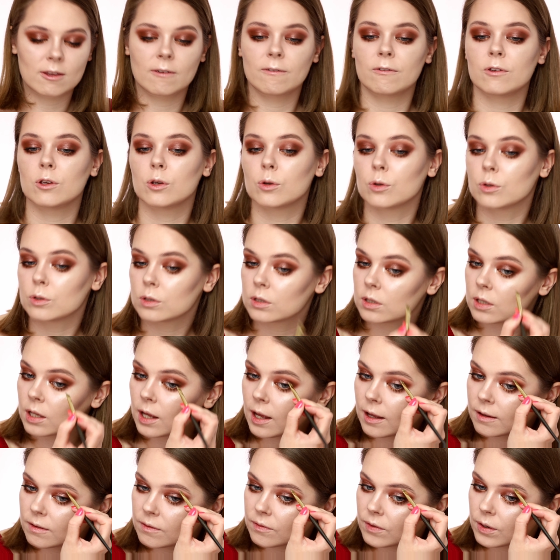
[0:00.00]
diffused
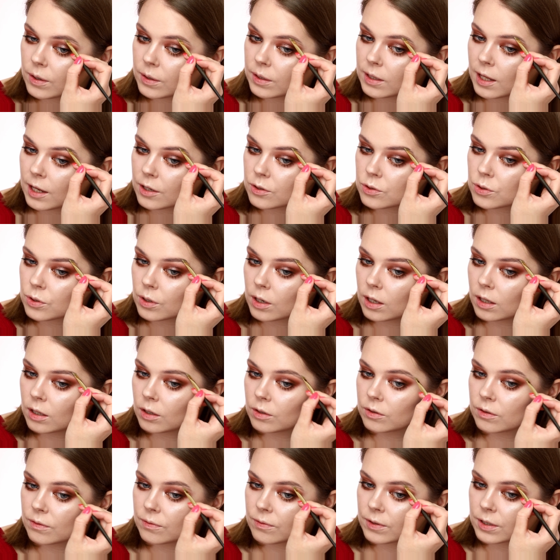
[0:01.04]
and very natural
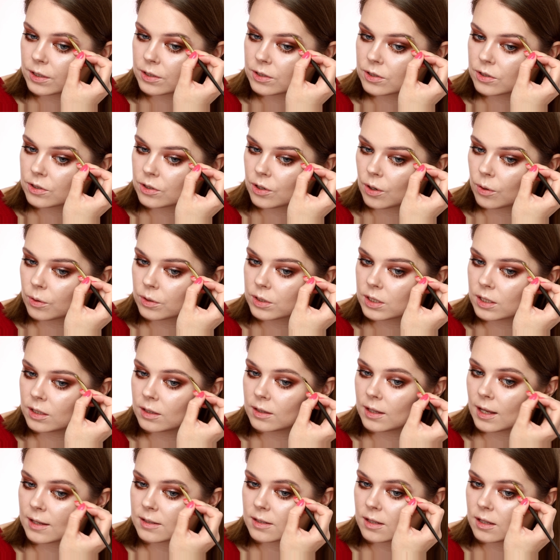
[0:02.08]
on the first strokes. It
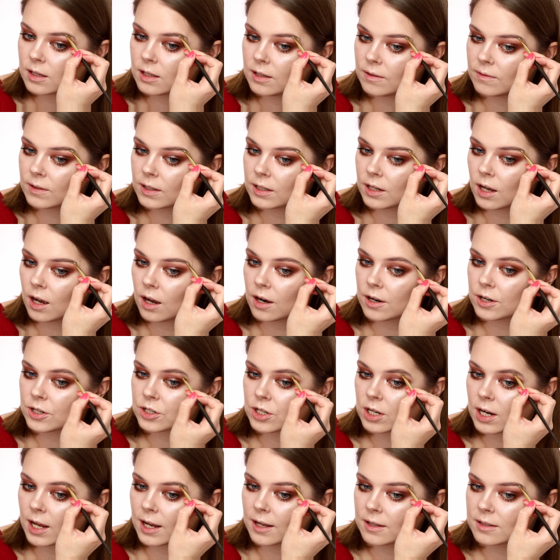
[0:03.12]
doesn't leave any
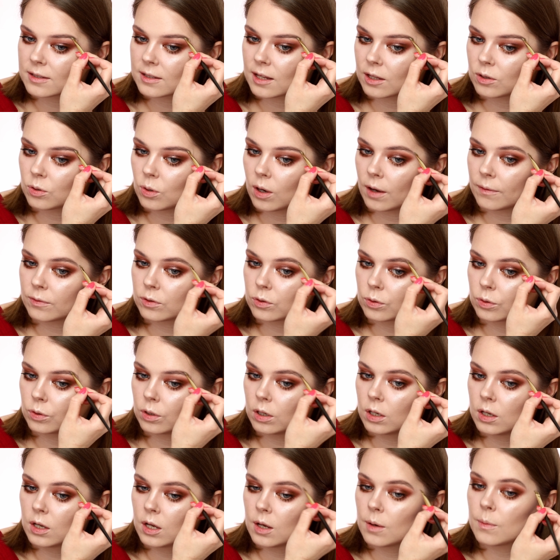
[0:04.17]
harsh lines that you have to
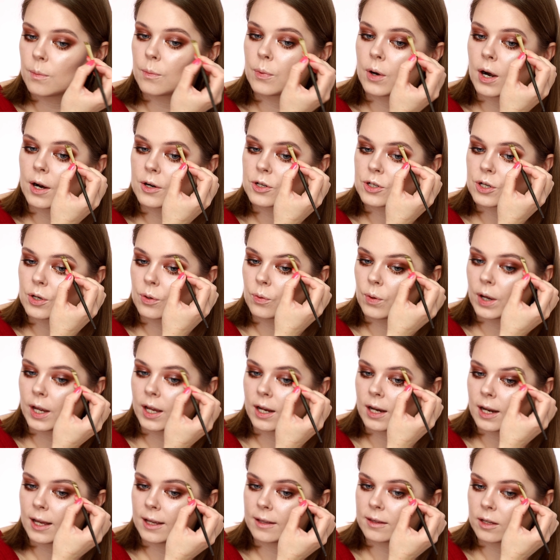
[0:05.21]
brush away
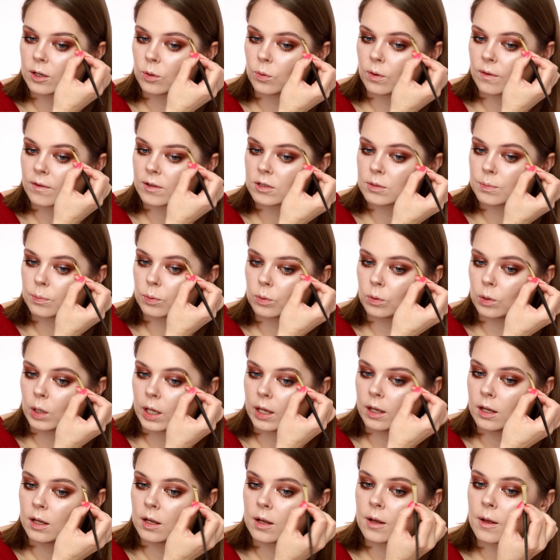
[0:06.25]
later with a
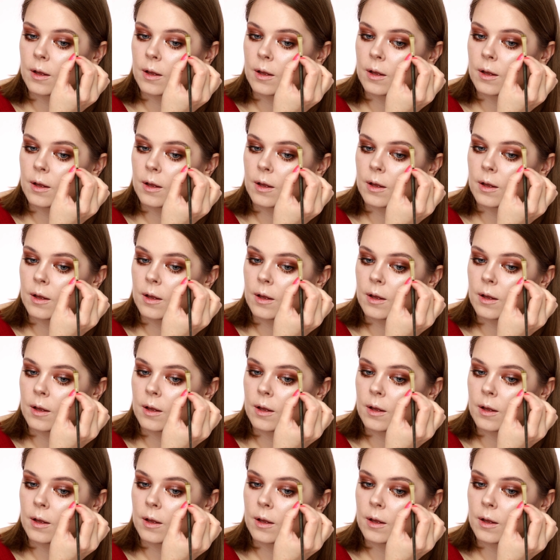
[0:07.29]
spoolie.